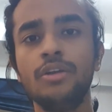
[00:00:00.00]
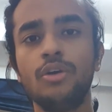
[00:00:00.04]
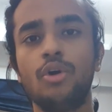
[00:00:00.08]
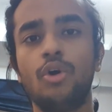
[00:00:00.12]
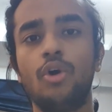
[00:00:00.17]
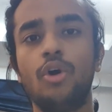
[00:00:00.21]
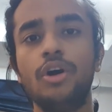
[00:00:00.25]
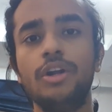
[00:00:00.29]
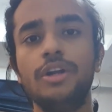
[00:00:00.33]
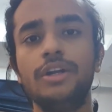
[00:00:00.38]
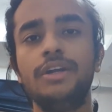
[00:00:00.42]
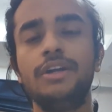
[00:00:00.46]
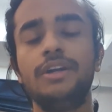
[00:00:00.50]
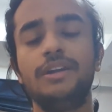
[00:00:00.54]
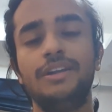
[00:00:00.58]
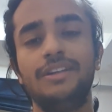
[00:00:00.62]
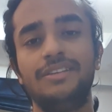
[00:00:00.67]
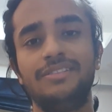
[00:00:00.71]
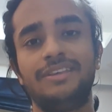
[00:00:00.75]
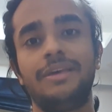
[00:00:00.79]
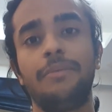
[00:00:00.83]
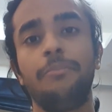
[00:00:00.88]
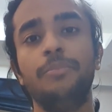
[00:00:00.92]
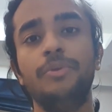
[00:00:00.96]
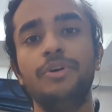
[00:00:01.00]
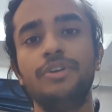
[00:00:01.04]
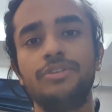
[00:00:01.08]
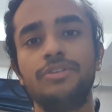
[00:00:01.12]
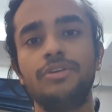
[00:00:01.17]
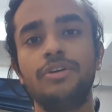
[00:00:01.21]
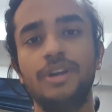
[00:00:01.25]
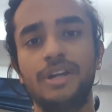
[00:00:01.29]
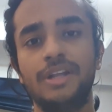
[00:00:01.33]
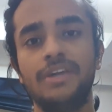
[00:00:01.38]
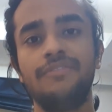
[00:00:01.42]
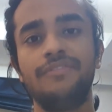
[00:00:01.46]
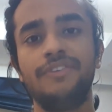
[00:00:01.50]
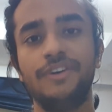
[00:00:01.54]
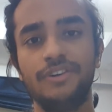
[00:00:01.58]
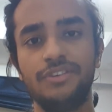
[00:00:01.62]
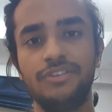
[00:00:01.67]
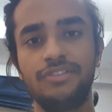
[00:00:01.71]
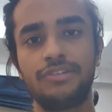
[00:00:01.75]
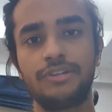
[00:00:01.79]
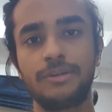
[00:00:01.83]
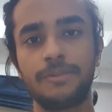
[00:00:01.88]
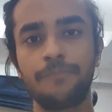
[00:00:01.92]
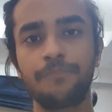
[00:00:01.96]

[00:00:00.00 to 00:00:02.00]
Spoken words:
on December 31st.